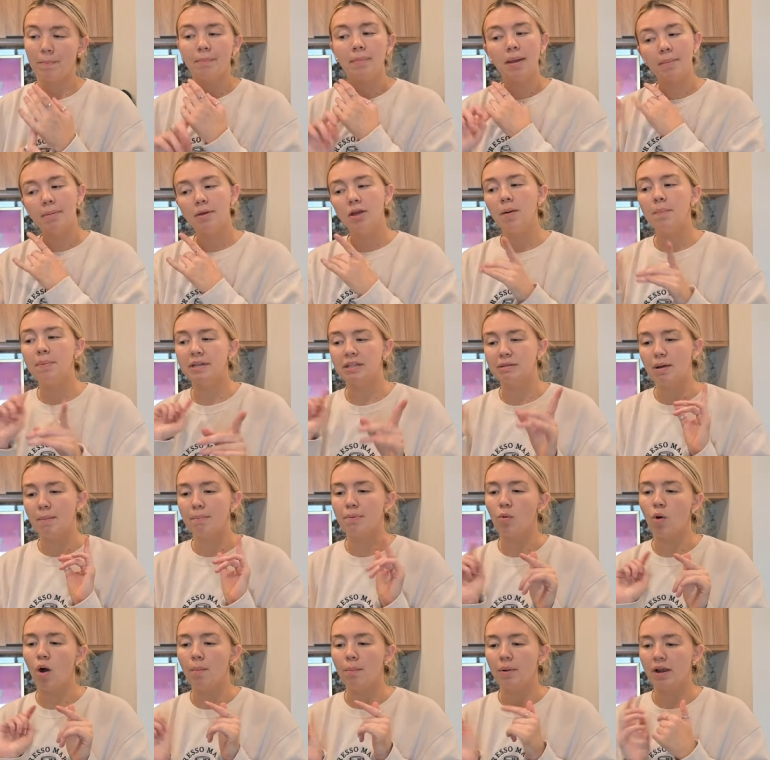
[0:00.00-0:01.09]
maybe I'll pick them up at
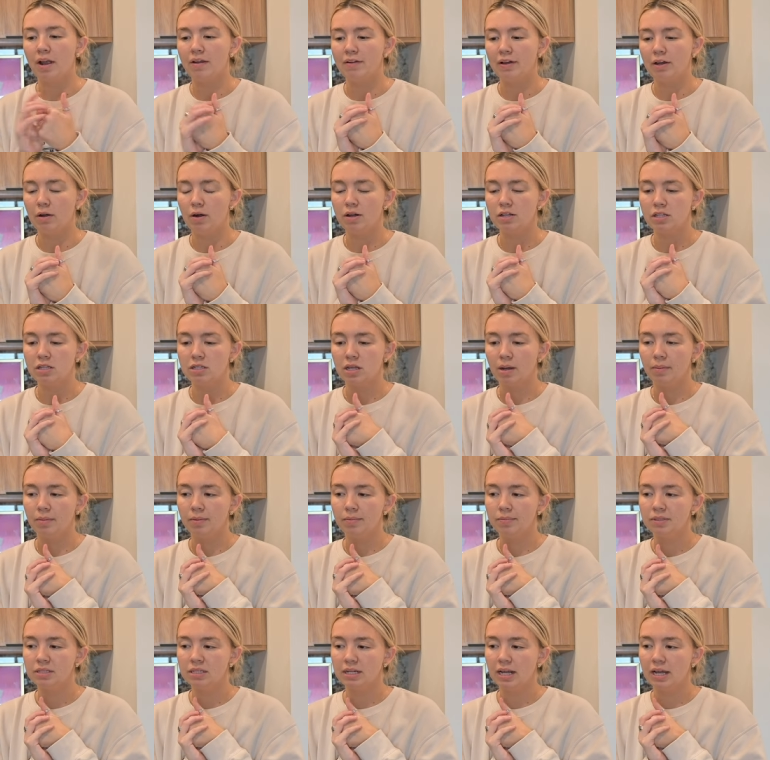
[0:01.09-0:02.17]
Walmart if I go out to the
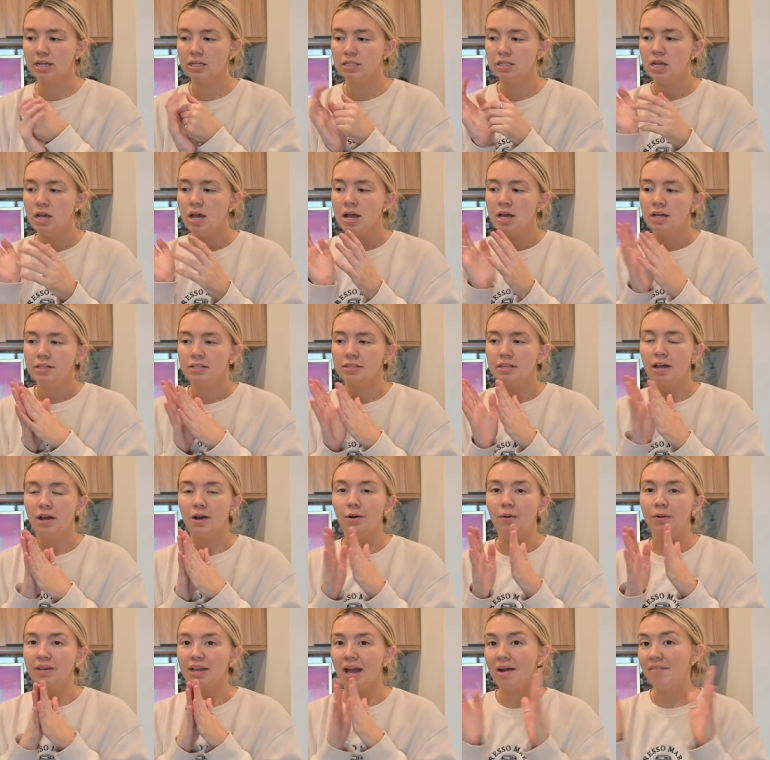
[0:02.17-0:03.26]
suburbs tonight.
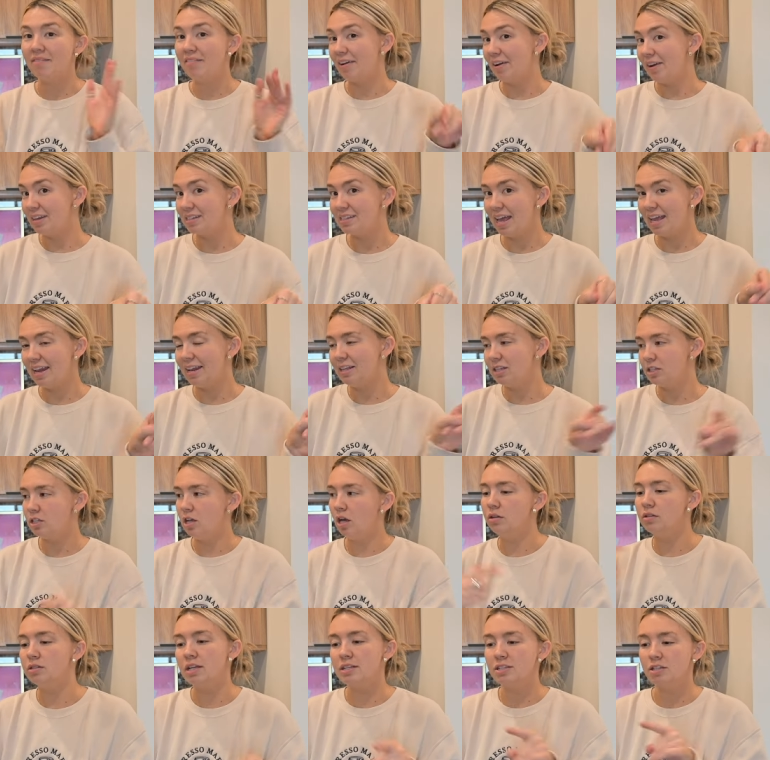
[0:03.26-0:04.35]
So yeah, I'm very excited.
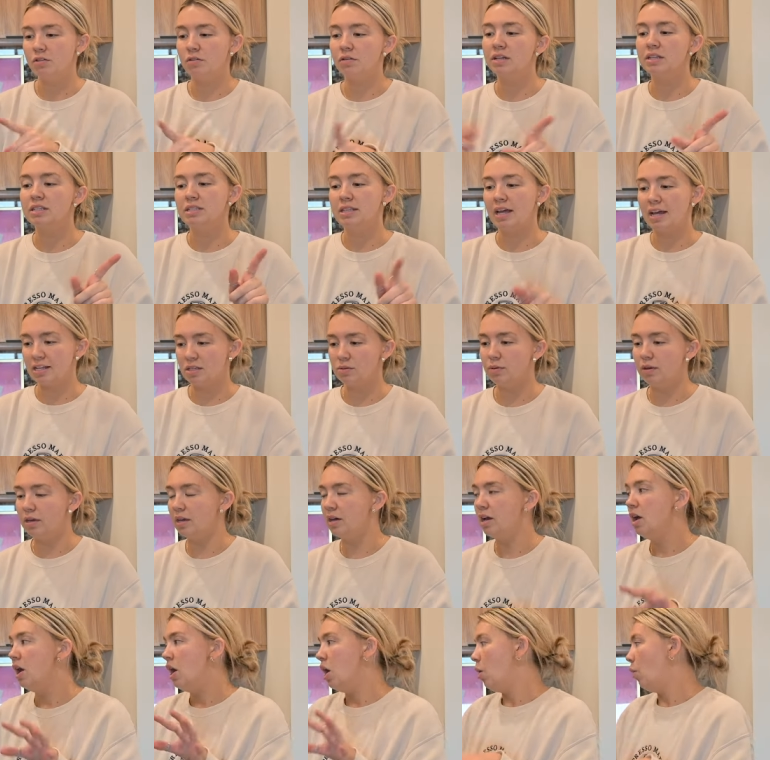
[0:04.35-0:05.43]
So stay tuned because next week
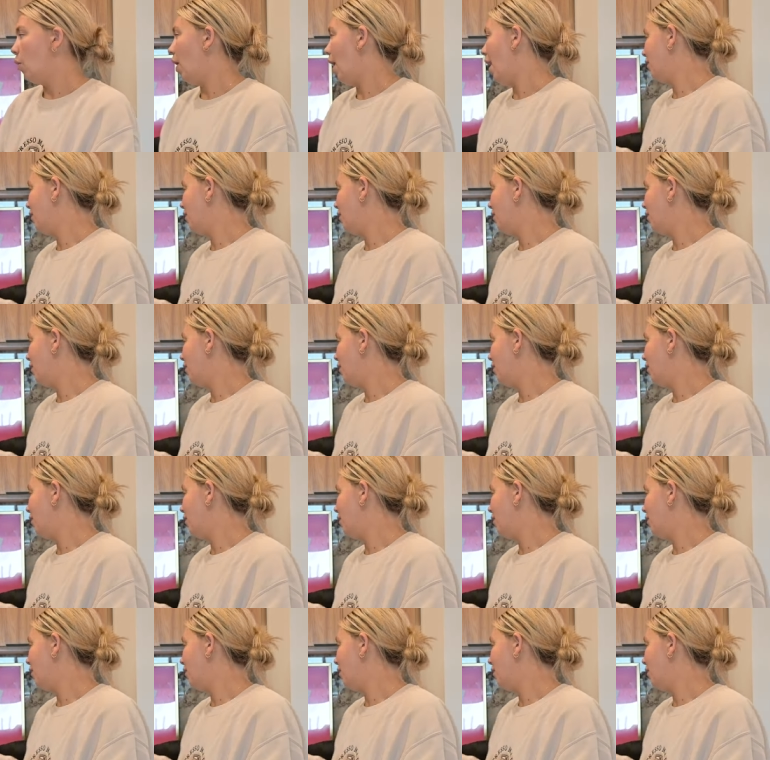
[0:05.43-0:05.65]
we'll